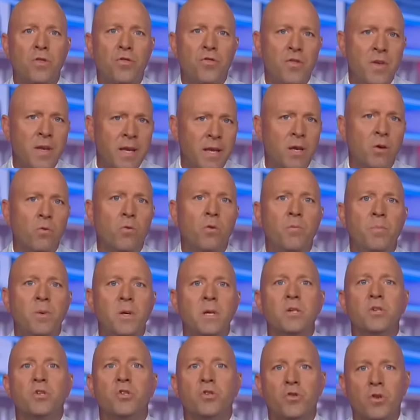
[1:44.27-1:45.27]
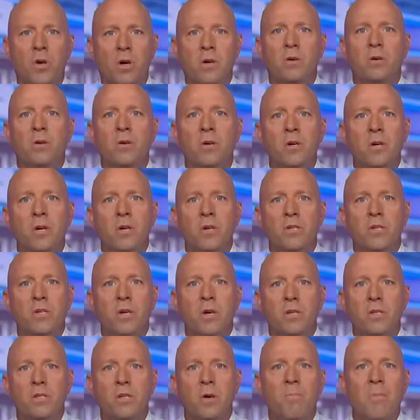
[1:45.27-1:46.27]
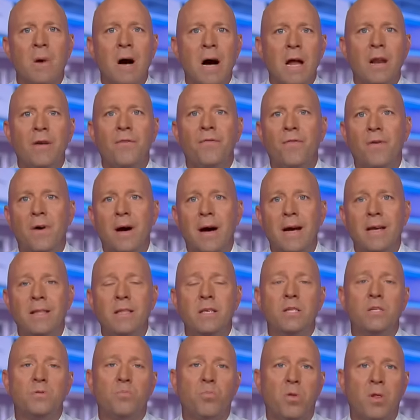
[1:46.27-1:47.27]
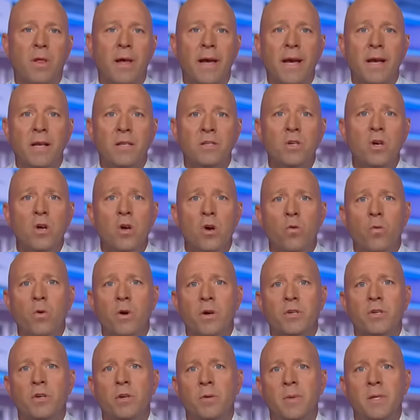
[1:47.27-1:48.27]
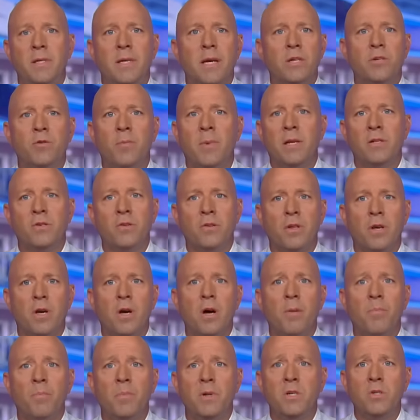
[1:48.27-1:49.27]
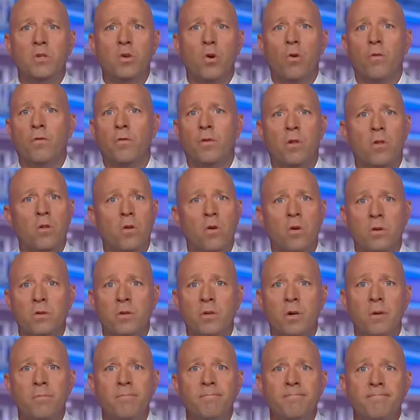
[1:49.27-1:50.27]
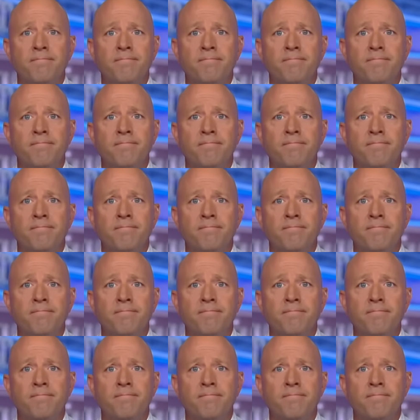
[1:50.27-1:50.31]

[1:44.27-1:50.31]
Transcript: think it would be a struggle to modify these plans where it's going to be detrimental to companies over the long term.